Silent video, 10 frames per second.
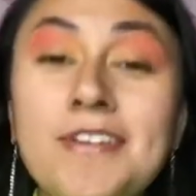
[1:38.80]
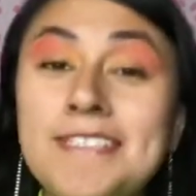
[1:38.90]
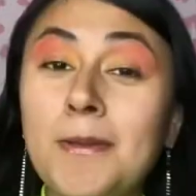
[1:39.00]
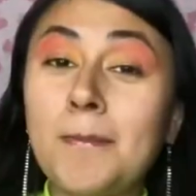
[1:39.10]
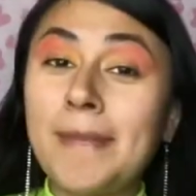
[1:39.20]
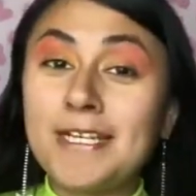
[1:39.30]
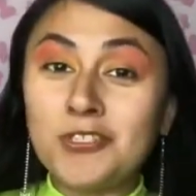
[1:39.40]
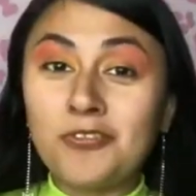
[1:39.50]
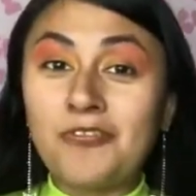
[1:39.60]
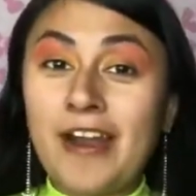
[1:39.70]
for some
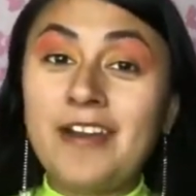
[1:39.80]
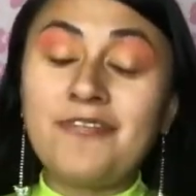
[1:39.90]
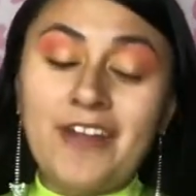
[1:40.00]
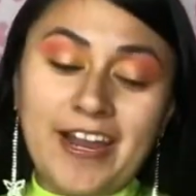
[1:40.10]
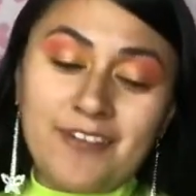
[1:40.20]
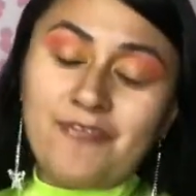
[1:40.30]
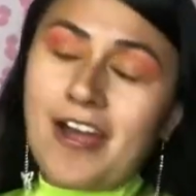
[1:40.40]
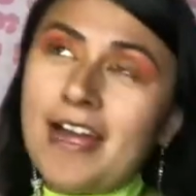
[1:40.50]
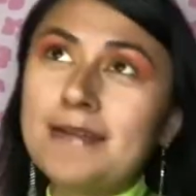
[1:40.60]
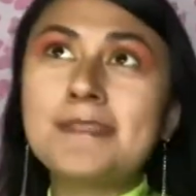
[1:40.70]
major Fran Fine
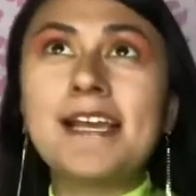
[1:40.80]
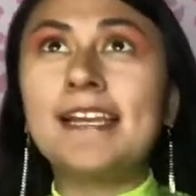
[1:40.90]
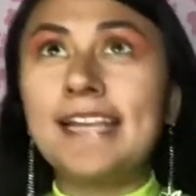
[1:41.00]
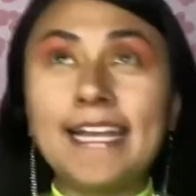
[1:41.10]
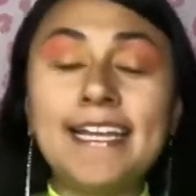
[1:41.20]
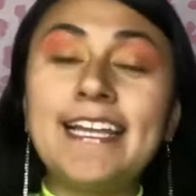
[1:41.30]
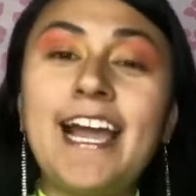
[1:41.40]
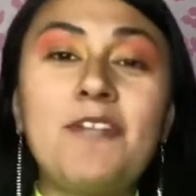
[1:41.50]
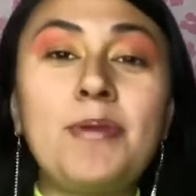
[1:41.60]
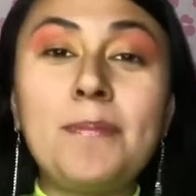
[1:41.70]
vibes. I lately
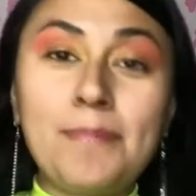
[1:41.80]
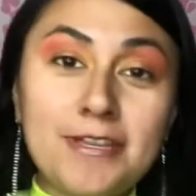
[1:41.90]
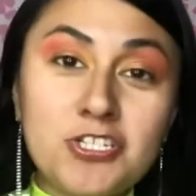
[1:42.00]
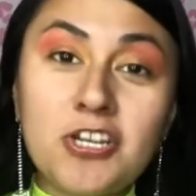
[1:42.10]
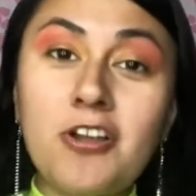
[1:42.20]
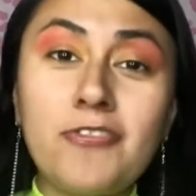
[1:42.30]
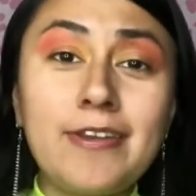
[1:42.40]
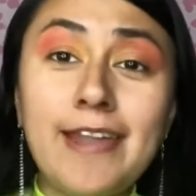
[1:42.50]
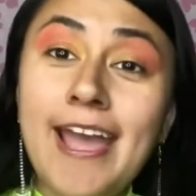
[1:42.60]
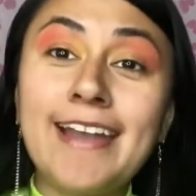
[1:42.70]
have been binging on The
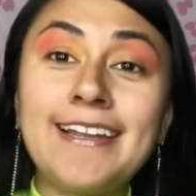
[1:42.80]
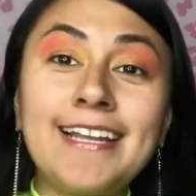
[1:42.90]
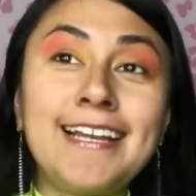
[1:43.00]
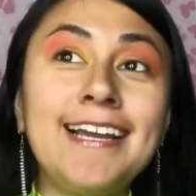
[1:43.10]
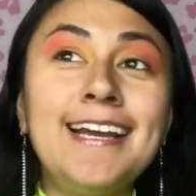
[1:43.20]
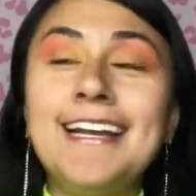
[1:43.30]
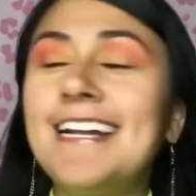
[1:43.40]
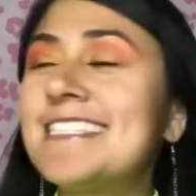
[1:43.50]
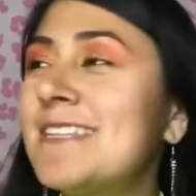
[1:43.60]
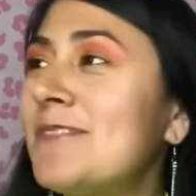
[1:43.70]
Nanny.
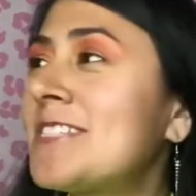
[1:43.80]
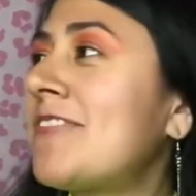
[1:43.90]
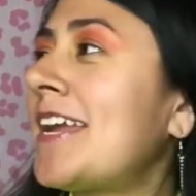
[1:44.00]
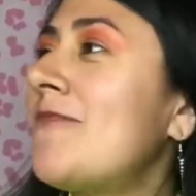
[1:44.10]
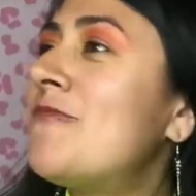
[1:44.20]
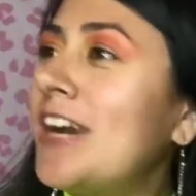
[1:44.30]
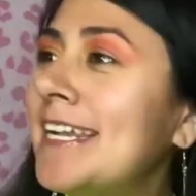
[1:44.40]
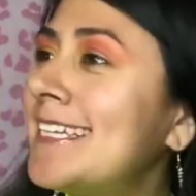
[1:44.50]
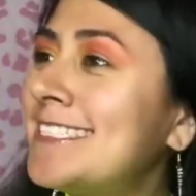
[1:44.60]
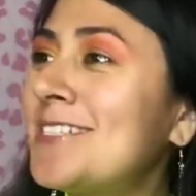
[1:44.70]
It's the most freaking
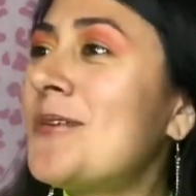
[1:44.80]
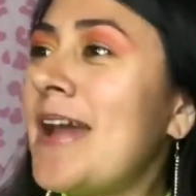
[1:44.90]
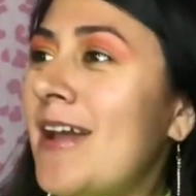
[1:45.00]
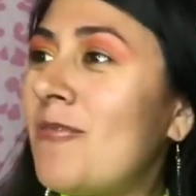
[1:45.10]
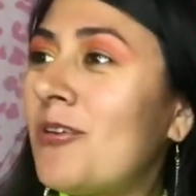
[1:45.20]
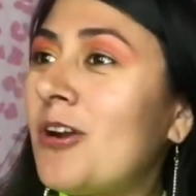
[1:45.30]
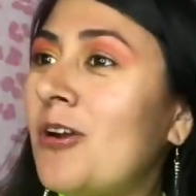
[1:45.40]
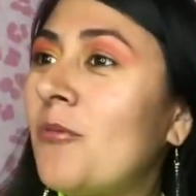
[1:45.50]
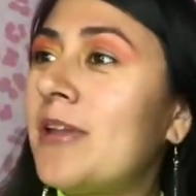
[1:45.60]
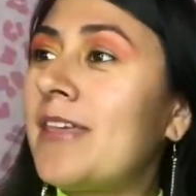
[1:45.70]
funniest show
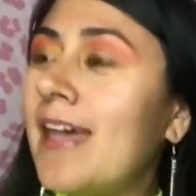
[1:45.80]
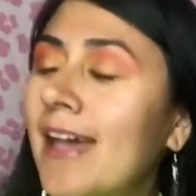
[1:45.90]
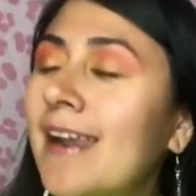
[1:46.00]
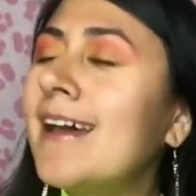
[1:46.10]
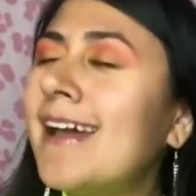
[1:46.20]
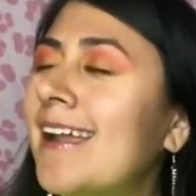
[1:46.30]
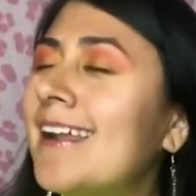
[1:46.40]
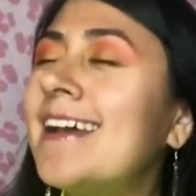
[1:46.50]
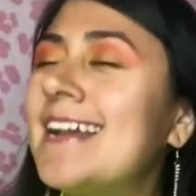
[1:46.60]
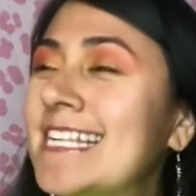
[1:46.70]
ever with hella
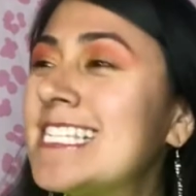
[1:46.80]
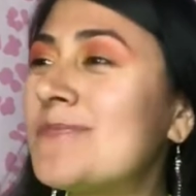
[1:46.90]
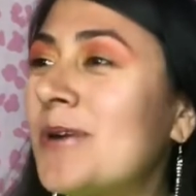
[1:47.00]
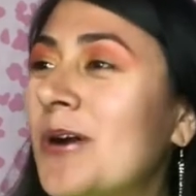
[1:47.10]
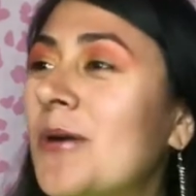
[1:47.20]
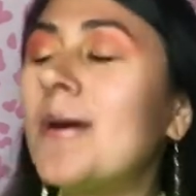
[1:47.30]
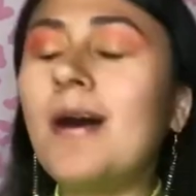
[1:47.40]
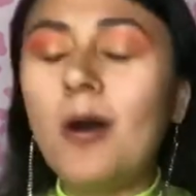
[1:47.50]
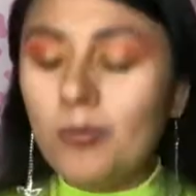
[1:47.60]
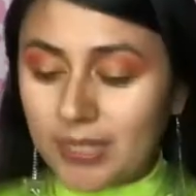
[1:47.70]
hella inspo.
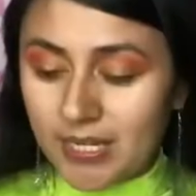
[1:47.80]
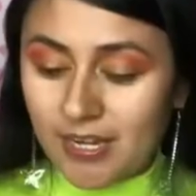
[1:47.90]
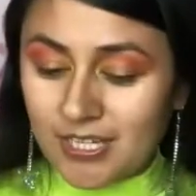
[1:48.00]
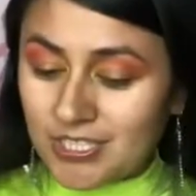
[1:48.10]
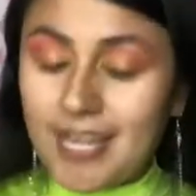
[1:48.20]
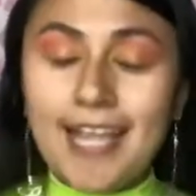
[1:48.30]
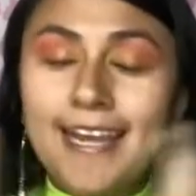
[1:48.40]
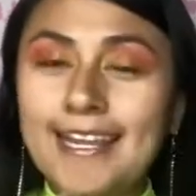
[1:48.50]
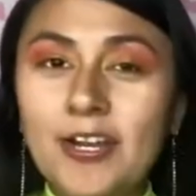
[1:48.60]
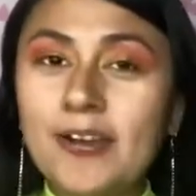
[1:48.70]
Oh my gosh,
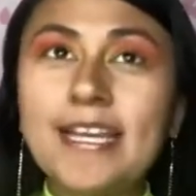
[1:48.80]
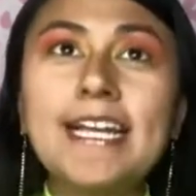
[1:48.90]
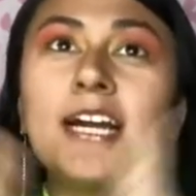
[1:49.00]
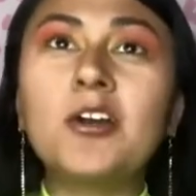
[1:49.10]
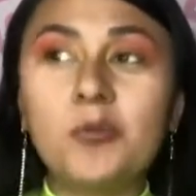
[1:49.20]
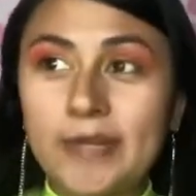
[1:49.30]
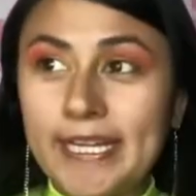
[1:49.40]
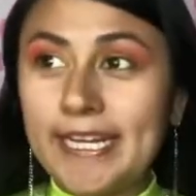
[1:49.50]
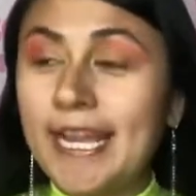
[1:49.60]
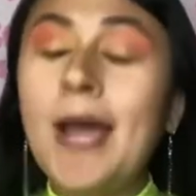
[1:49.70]
literally a
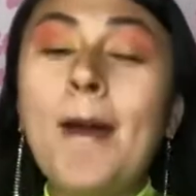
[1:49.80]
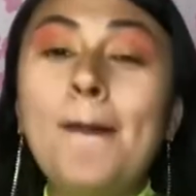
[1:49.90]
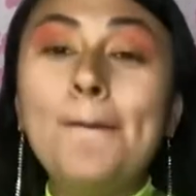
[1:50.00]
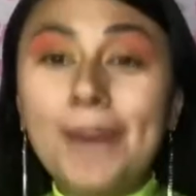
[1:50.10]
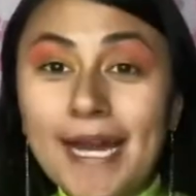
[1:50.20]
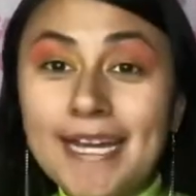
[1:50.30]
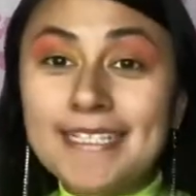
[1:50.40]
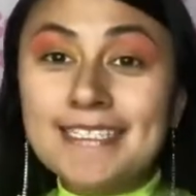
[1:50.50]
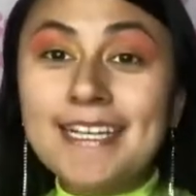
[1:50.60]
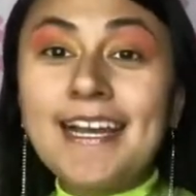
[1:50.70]
queen.
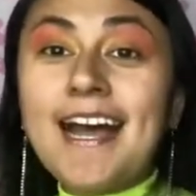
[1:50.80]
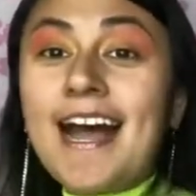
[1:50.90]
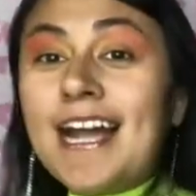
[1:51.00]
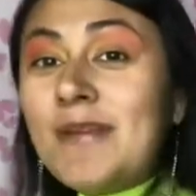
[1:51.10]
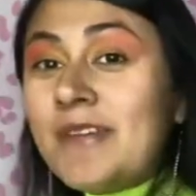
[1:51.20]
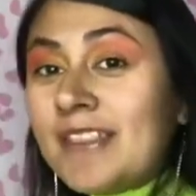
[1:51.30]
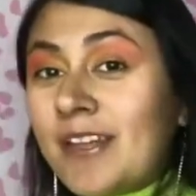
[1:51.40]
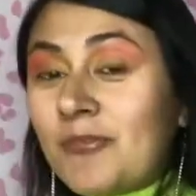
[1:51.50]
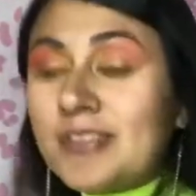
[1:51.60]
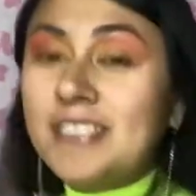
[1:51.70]
But I am in
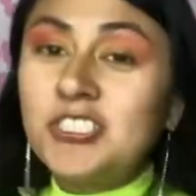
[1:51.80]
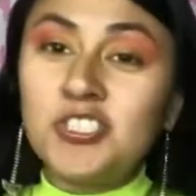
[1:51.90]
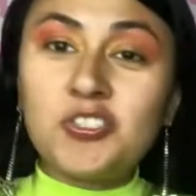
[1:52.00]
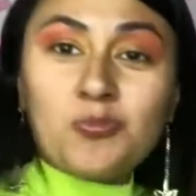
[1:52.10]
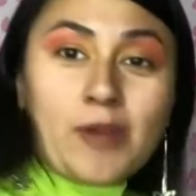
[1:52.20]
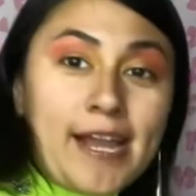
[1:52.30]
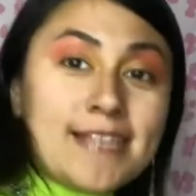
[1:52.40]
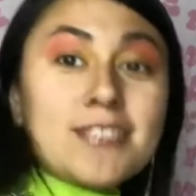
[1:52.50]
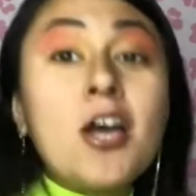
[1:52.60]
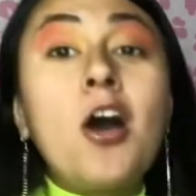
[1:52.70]
love with this
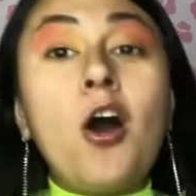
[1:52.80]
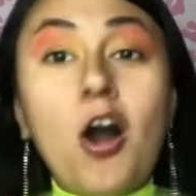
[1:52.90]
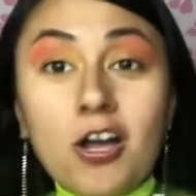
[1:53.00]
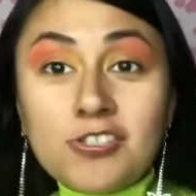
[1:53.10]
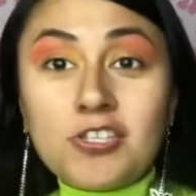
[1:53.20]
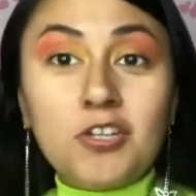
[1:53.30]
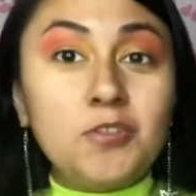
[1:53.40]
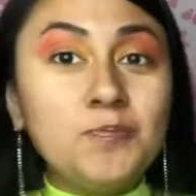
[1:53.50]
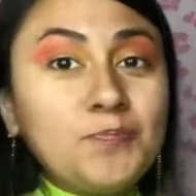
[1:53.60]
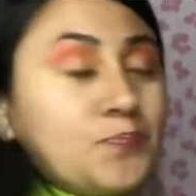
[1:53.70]
dress. Also,